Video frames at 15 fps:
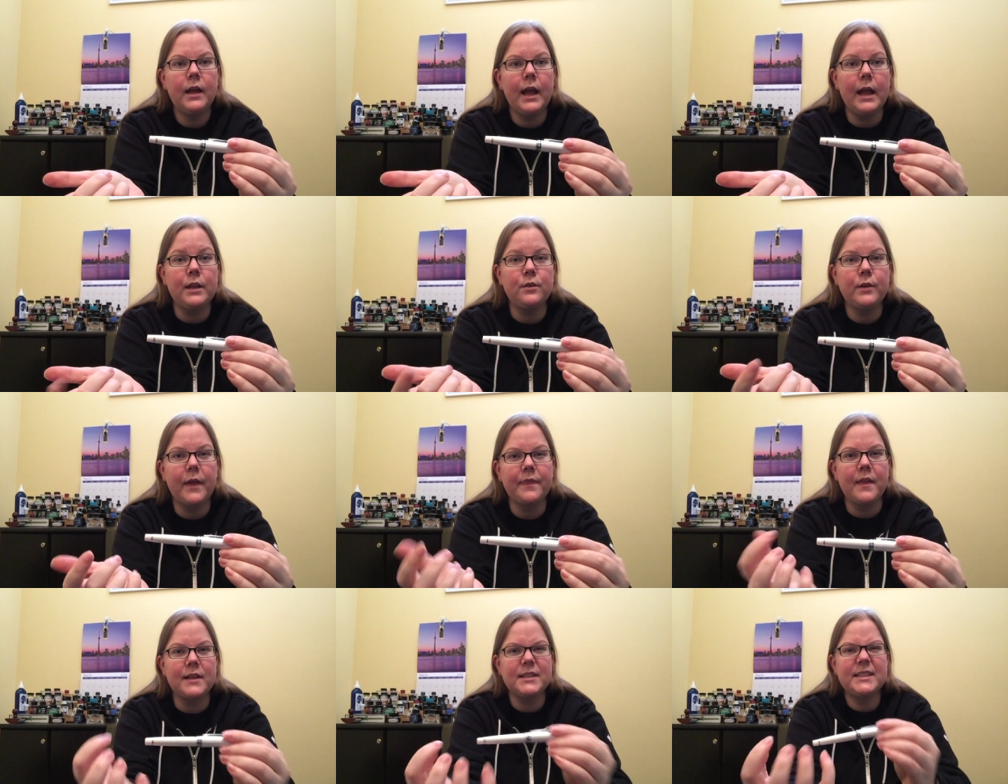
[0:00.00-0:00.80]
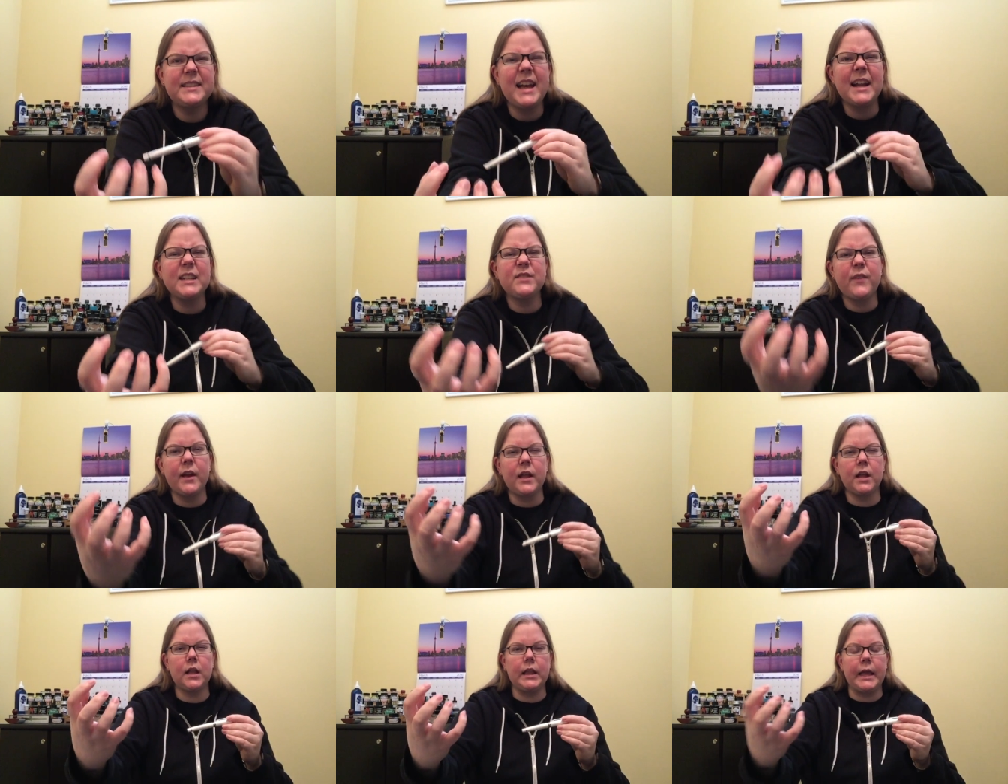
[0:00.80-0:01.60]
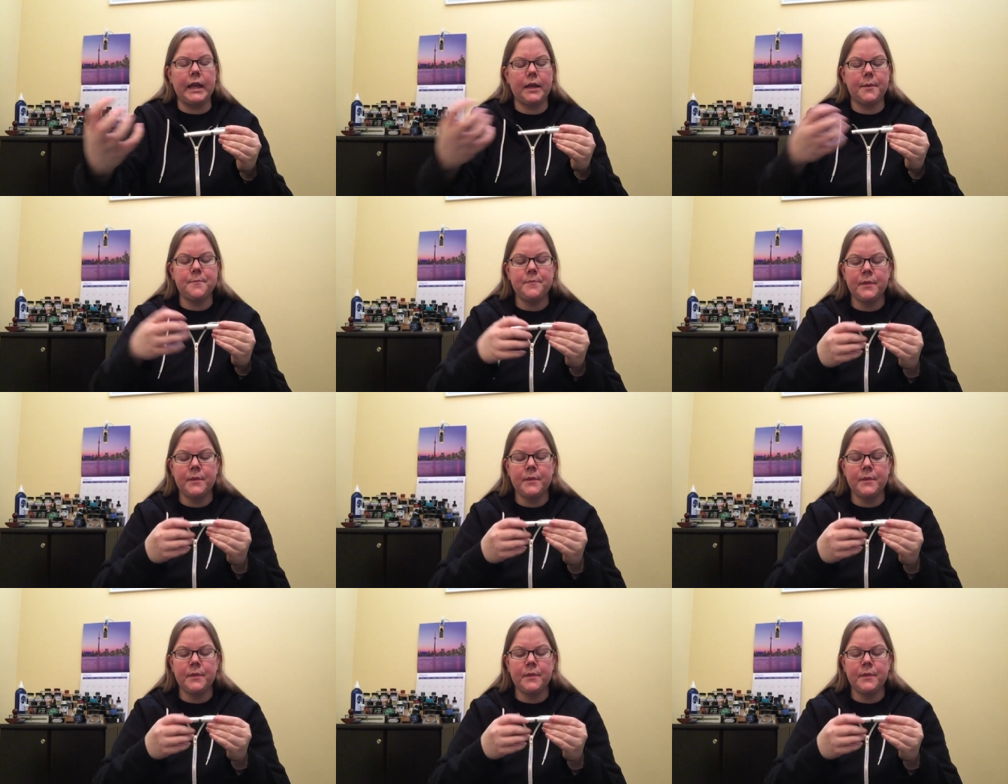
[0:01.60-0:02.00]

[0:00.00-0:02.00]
and you get that satisfying click.